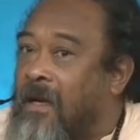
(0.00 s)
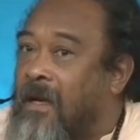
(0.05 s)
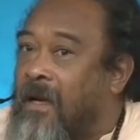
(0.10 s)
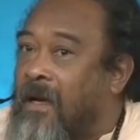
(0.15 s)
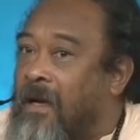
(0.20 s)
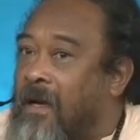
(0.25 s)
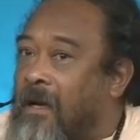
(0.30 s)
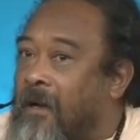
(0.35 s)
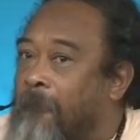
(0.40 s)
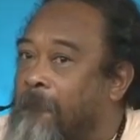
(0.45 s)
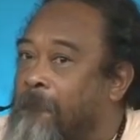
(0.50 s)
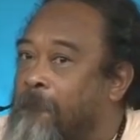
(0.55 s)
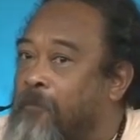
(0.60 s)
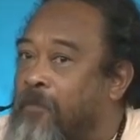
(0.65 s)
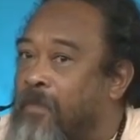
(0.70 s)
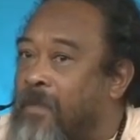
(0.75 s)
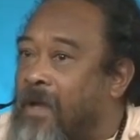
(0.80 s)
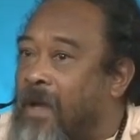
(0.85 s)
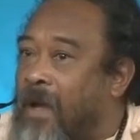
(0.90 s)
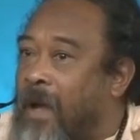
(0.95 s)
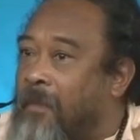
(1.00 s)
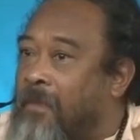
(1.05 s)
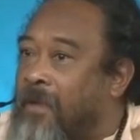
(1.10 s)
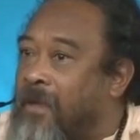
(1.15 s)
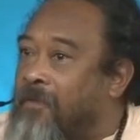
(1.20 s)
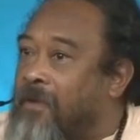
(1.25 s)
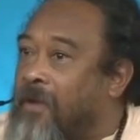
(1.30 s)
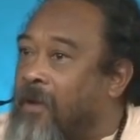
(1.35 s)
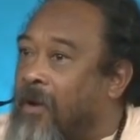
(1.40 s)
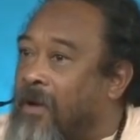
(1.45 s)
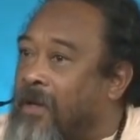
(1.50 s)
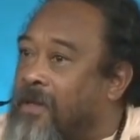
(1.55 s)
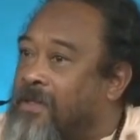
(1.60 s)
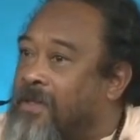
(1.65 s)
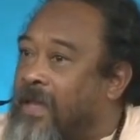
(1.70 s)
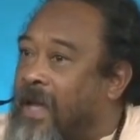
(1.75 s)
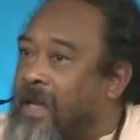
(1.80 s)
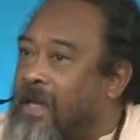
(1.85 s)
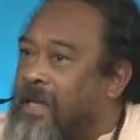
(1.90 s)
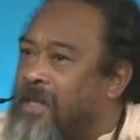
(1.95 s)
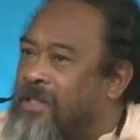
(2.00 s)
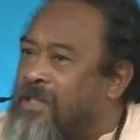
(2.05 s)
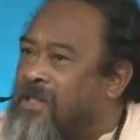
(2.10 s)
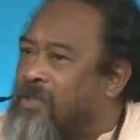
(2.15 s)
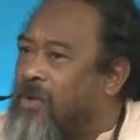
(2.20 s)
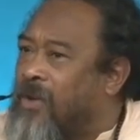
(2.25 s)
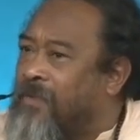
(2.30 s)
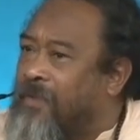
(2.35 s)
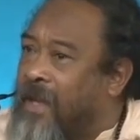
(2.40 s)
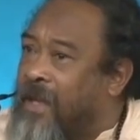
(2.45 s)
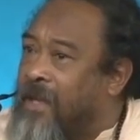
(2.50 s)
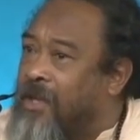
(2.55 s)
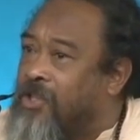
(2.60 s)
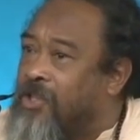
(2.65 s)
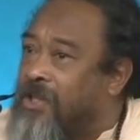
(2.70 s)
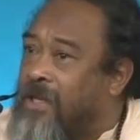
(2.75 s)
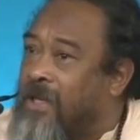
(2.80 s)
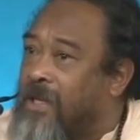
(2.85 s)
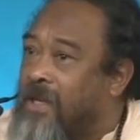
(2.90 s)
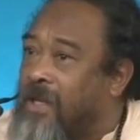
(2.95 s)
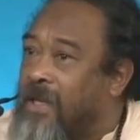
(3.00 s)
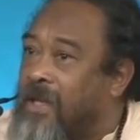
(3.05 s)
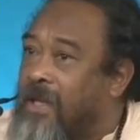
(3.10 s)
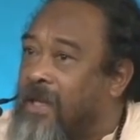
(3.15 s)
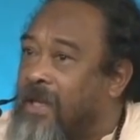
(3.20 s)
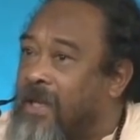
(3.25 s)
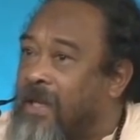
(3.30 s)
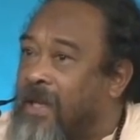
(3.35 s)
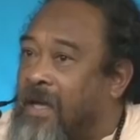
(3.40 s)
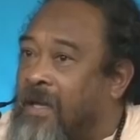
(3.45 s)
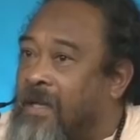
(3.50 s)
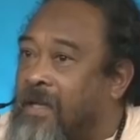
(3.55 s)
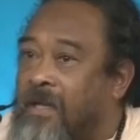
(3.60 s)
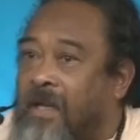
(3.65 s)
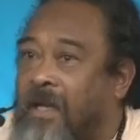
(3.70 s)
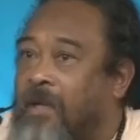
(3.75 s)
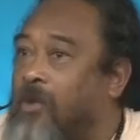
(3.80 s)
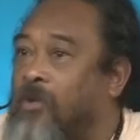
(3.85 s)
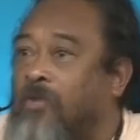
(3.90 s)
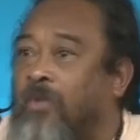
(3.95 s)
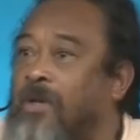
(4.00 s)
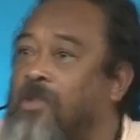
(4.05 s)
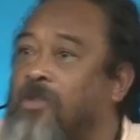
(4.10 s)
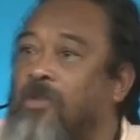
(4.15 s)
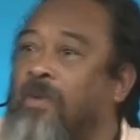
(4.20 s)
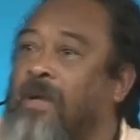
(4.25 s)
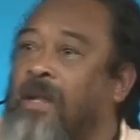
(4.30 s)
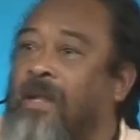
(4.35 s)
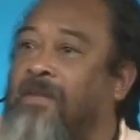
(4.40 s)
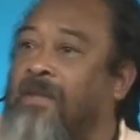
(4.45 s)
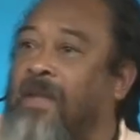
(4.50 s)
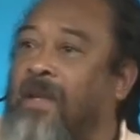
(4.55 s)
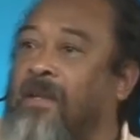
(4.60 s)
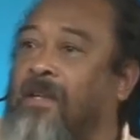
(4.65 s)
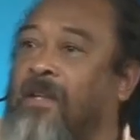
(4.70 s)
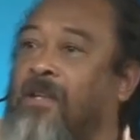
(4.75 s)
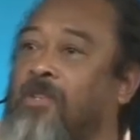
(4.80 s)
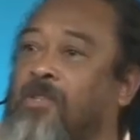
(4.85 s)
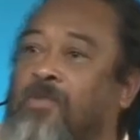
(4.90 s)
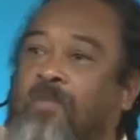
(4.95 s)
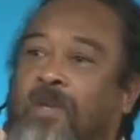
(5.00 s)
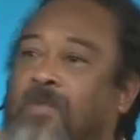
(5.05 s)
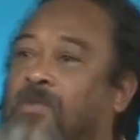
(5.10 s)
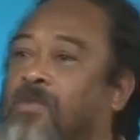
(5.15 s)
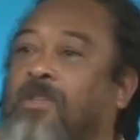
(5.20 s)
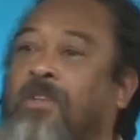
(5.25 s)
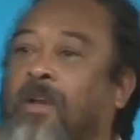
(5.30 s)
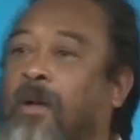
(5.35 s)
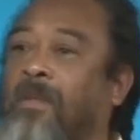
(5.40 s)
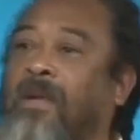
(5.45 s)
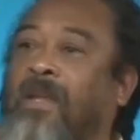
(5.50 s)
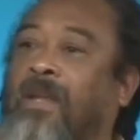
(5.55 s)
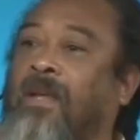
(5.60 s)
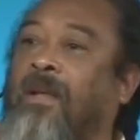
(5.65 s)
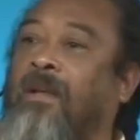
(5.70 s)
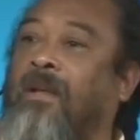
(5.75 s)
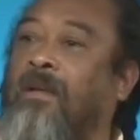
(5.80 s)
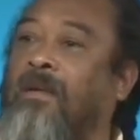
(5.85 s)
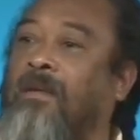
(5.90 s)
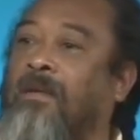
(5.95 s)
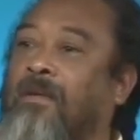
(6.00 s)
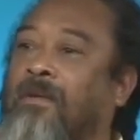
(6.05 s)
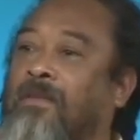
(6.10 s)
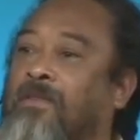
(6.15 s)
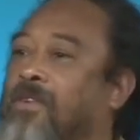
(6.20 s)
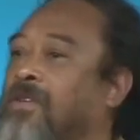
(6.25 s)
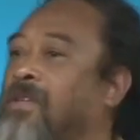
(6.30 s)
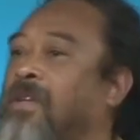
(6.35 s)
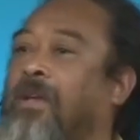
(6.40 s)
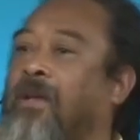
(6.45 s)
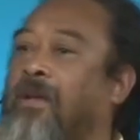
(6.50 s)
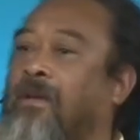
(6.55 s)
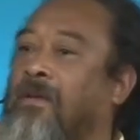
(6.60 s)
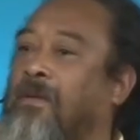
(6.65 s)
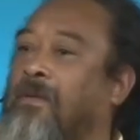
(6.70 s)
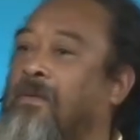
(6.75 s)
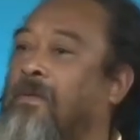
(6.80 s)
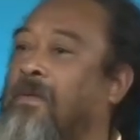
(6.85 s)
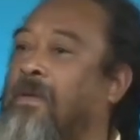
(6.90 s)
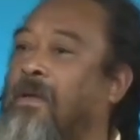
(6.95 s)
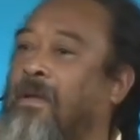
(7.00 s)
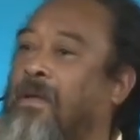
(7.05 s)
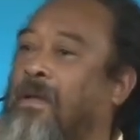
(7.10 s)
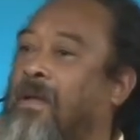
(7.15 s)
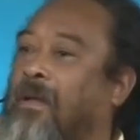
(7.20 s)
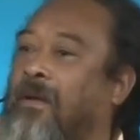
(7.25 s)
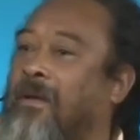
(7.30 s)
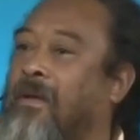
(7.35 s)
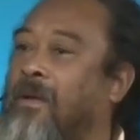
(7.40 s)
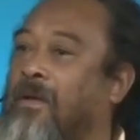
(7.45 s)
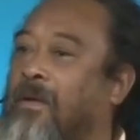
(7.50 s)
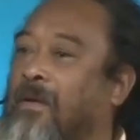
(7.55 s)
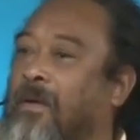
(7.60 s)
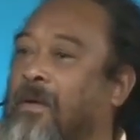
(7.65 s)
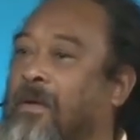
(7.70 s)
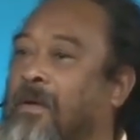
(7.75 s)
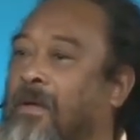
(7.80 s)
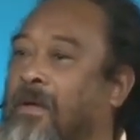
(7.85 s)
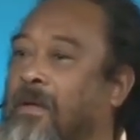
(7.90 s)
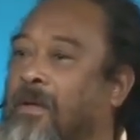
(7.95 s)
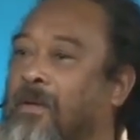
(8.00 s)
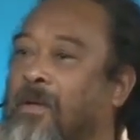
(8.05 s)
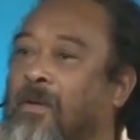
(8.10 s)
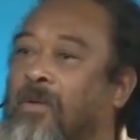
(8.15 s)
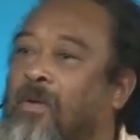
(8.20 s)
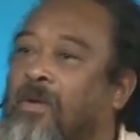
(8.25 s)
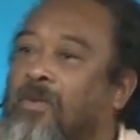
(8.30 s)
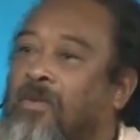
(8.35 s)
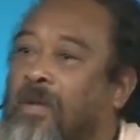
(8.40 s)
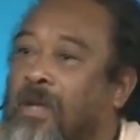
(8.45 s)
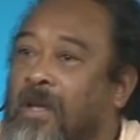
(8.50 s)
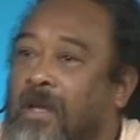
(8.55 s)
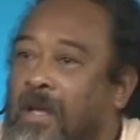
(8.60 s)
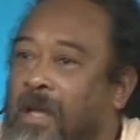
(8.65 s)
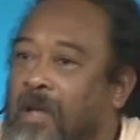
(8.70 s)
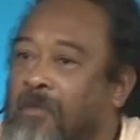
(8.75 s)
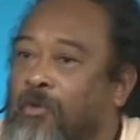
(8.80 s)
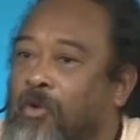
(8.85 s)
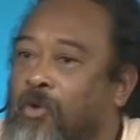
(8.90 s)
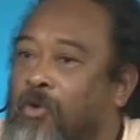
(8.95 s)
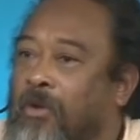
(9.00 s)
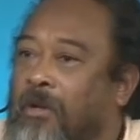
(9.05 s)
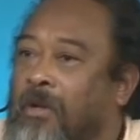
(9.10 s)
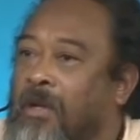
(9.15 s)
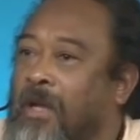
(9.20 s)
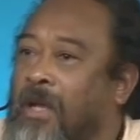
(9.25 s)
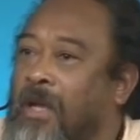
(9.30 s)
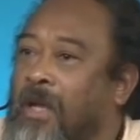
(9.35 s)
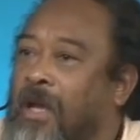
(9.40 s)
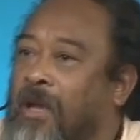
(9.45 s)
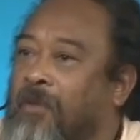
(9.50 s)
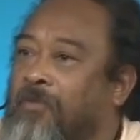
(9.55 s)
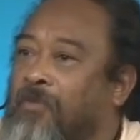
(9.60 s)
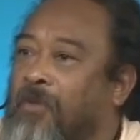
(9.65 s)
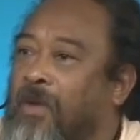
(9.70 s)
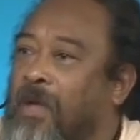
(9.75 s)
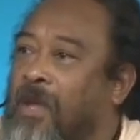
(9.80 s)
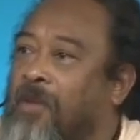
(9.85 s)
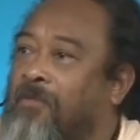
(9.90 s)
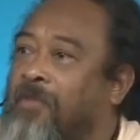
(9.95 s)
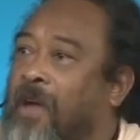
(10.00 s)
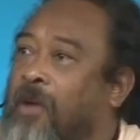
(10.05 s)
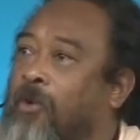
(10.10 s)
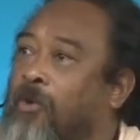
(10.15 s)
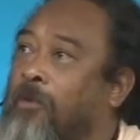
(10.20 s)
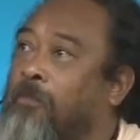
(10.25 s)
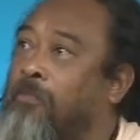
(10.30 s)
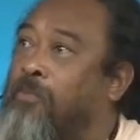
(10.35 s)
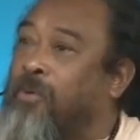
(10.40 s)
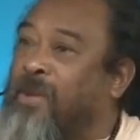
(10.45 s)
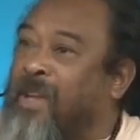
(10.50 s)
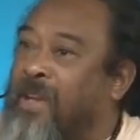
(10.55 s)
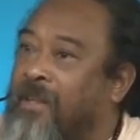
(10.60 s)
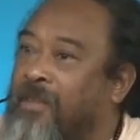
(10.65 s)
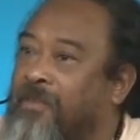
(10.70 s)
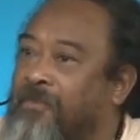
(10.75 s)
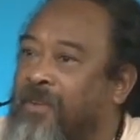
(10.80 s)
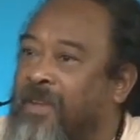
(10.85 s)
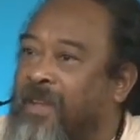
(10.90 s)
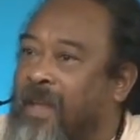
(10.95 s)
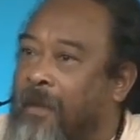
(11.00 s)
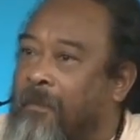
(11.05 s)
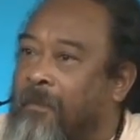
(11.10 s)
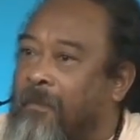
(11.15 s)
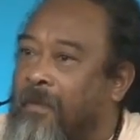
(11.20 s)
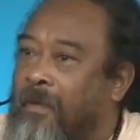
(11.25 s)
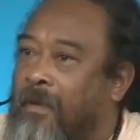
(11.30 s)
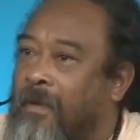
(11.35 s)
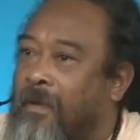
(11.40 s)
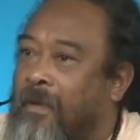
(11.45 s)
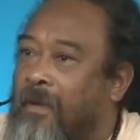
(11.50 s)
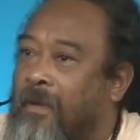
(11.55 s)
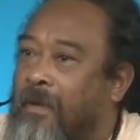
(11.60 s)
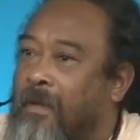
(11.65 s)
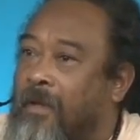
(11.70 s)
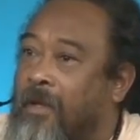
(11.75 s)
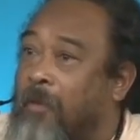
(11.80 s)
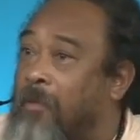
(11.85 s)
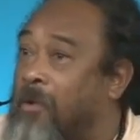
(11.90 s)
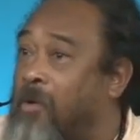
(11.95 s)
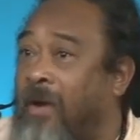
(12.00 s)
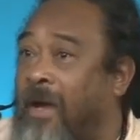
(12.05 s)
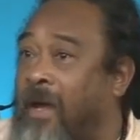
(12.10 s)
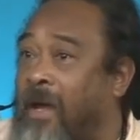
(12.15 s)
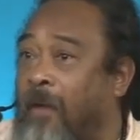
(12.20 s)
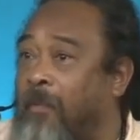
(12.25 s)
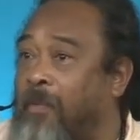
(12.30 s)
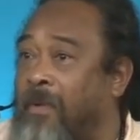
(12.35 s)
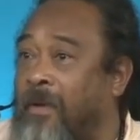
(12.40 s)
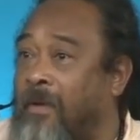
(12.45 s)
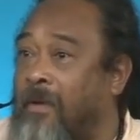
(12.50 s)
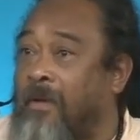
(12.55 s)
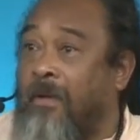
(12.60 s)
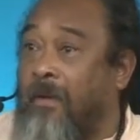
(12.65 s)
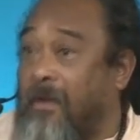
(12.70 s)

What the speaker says: I'm giving all this energy, sort of energy, and they don't want to do anything. They just want you to come and heal. Just heal, you know. They don't. If I could breathe for them, they'd be quite happy.